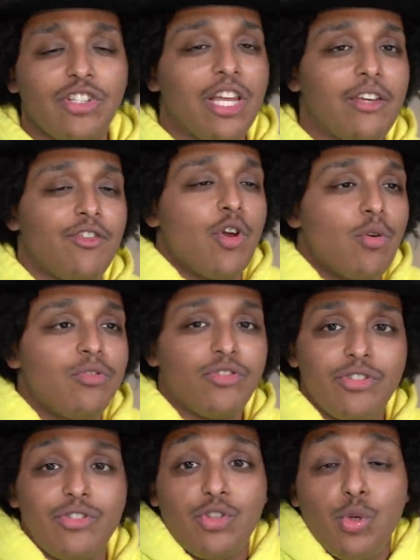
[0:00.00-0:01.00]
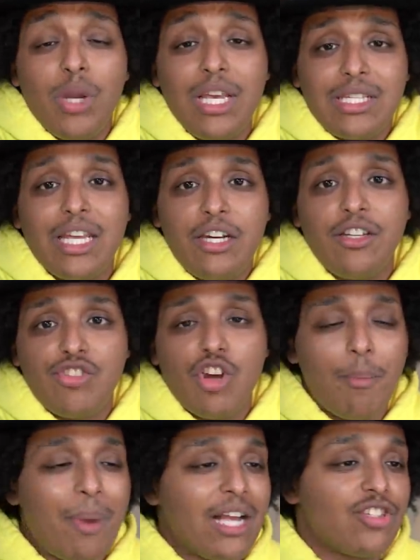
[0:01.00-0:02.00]
Like, you know, 2 days later, they
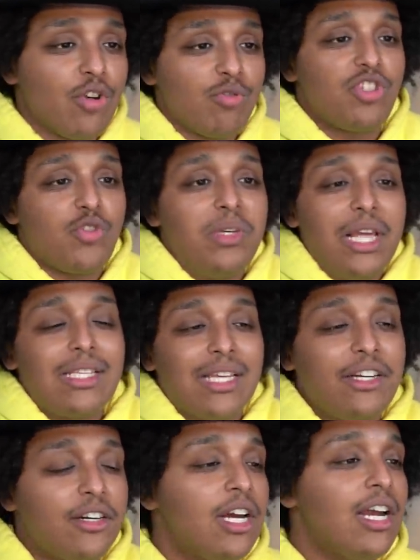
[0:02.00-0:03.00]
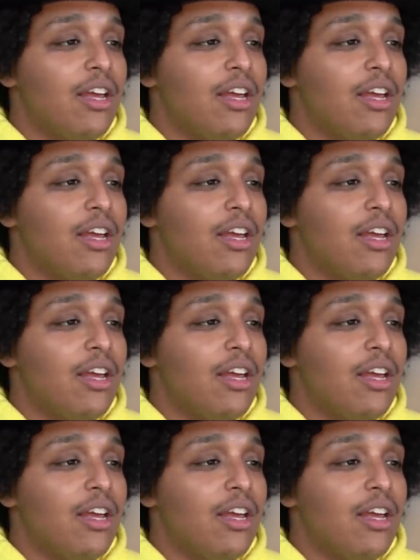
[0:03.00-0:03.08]
drop patch notes, 3 days later.